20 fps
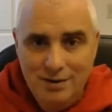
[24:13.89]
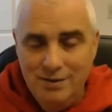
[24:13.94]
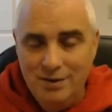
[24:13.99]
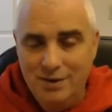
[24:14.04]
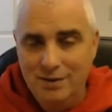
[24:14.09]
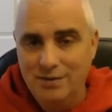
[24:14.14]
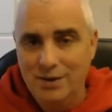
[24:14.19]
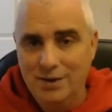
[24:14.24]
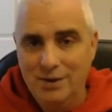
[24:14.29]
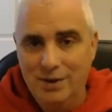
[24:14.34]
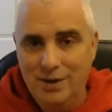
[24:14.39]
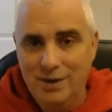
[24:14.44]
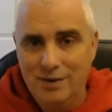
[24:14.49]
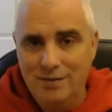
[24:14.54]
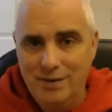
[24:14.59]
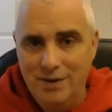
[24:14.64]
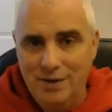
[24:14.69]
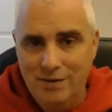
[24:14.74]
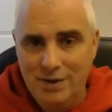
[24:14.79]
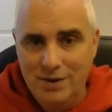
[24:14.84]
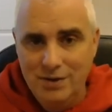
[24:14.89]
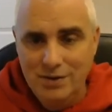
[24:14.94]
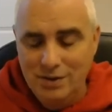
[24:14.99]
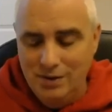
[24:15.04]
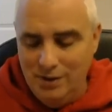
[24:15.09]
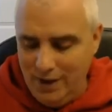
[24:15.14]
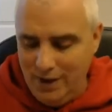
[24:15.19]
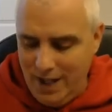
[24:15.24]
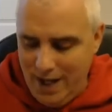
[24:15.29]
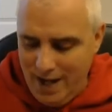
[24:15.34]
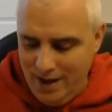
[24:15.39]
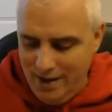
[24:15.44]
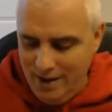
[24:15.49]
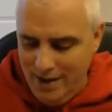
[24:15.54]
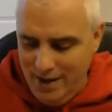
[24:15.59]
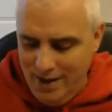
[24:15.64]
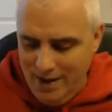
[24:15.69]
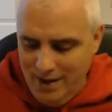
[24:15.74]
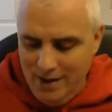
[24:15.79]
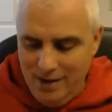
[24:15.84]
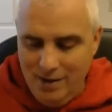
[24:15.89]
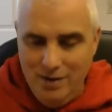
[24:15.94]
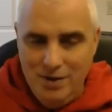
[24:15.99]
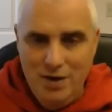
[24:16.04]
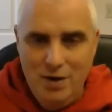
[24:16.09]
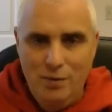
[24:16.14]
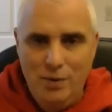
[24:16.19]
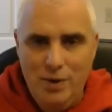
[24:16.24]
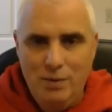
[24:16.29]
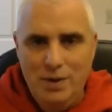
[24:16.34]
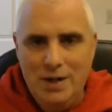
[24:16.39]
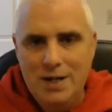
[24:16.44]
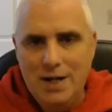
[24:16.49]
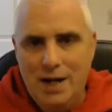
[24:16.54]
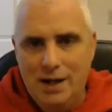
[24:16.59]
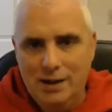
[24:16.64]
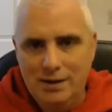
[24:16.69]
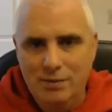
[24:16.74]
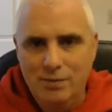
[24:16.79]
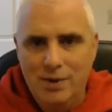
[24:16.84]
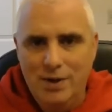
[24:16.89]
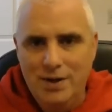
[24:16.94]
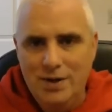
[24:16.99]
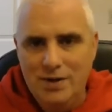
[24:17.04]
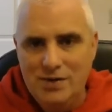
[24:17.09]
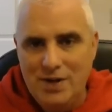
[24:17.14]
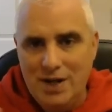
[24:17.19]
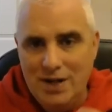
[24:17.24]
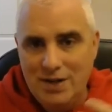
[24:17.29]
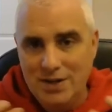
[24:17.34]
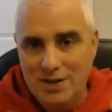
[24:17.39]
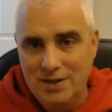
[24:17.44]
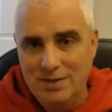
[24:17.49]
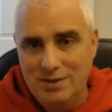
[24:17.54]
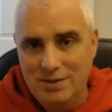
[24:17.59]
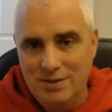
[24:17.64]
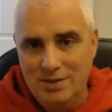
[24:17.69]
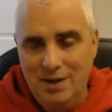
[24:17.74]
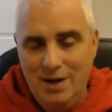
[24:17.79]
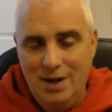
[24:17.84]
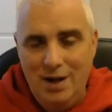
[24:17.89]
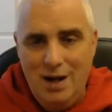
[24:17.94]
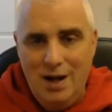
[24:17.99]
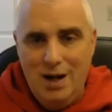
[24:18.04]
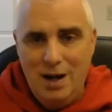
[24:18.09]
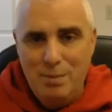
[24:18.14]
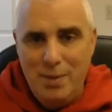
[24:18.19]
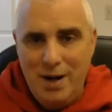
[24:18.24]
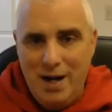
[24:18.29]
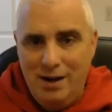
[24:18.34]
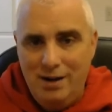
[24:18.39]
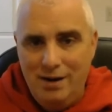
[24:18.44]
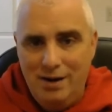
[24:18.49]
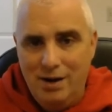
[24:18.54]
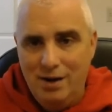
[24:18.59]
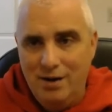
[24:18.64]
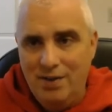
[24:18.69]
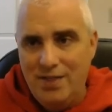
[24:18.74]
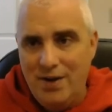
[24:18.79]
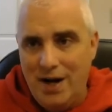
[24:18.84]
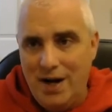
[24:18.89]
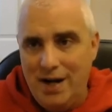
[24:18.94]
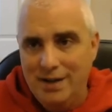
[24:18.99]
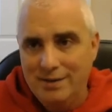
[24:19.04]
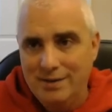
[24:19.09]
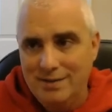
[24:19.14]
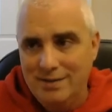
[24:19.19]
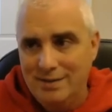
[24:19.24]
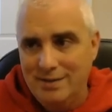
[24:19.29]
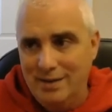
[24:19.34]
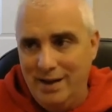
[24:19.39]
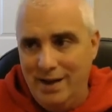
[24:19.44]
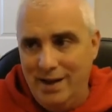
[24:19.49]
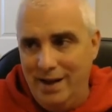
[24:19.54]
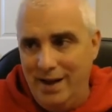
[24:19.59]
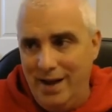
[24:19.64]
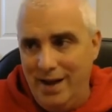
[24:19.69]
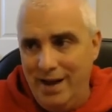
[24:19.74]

So if you're looking for a verse to look at, you, you know, we, we talked in one of the sessions about our thoughts and,